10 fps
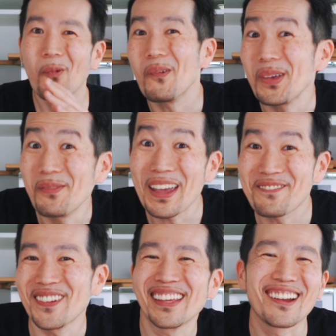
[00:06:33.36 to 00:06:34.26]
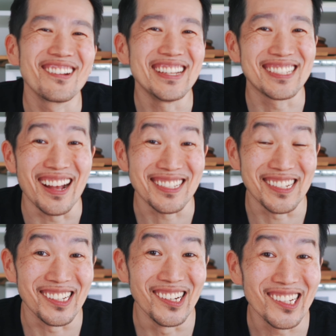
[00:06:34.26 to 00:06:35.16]
While we wait for the curry sauce
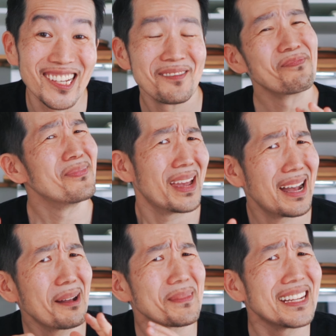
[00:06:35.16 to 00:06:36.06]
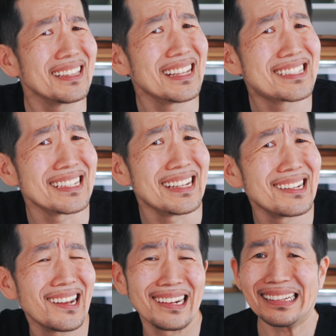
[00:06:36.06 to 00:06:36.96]
to cook, I'm gonna let you
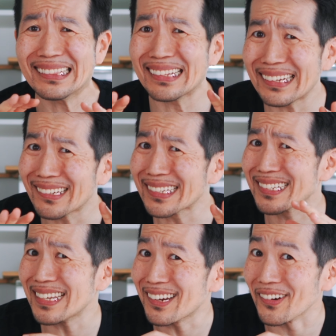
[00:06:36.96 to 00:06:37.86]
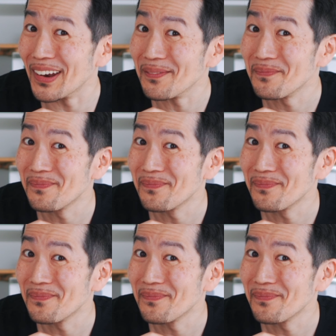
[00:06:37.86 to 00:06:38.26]
in on a little secret.